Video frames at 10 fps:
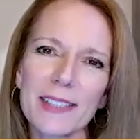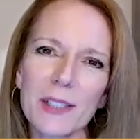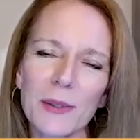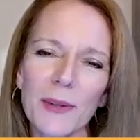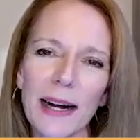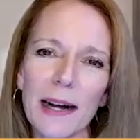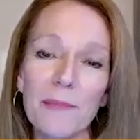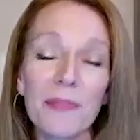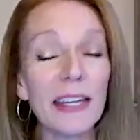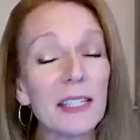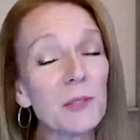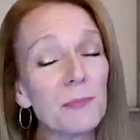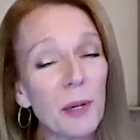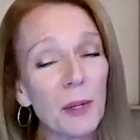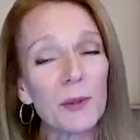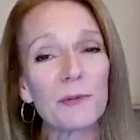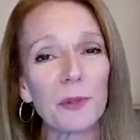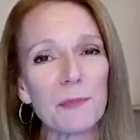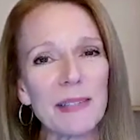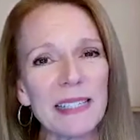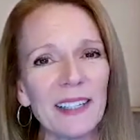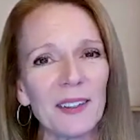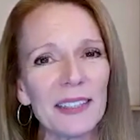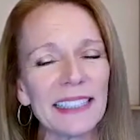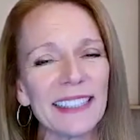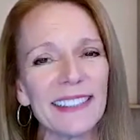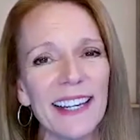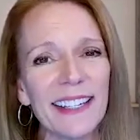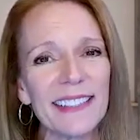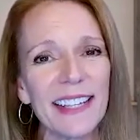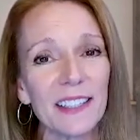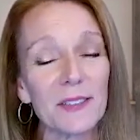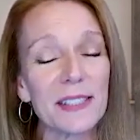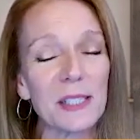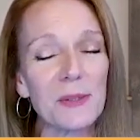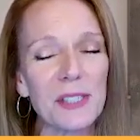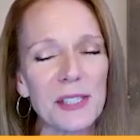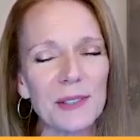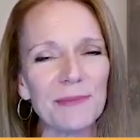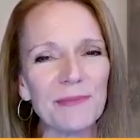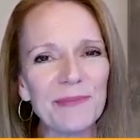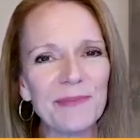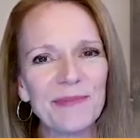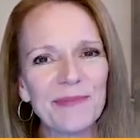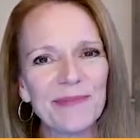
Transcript: So thank you both for being on Connect, and I'll see you soon.